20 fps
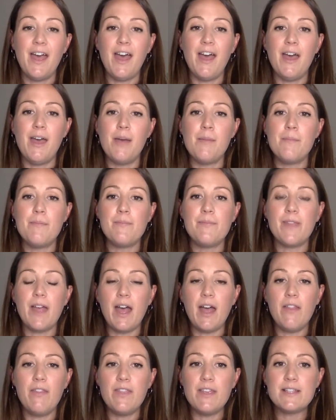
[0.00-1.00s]
Um,
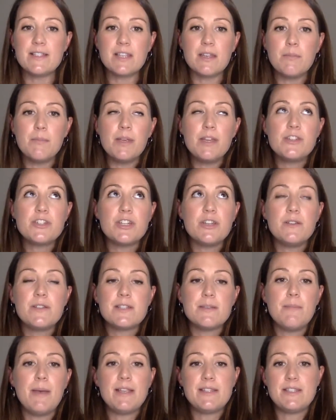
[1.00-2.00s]
and this can be due
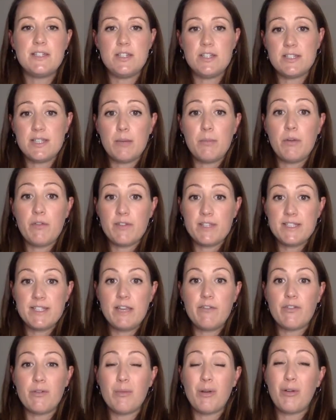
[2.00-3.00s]
to messages that we
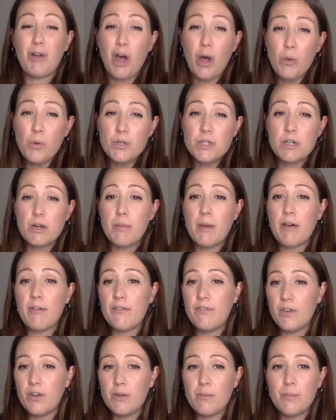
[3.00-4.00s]
receive from our culture about
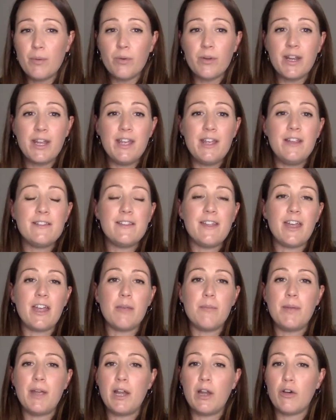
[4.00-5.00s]
food and bodies. There can
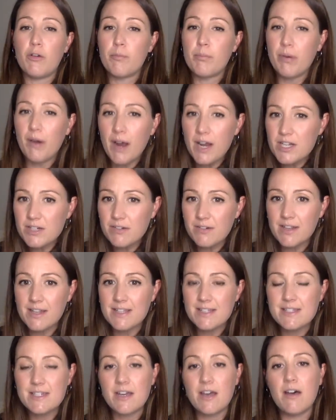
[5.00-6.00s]
be a lot of pressure at
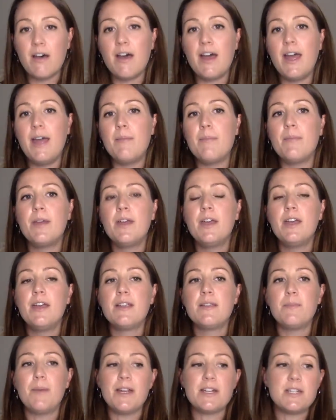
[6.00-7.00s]
this time,
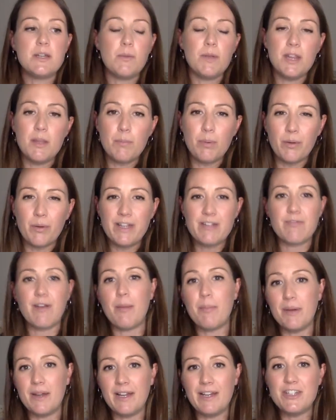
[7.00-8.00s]
especially when the body is
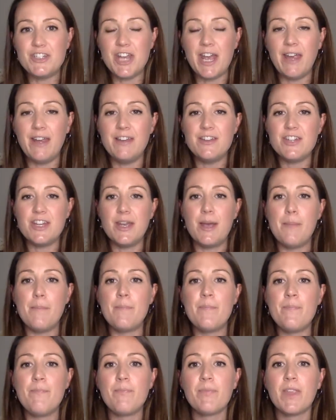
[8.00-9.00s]
rapidly changing.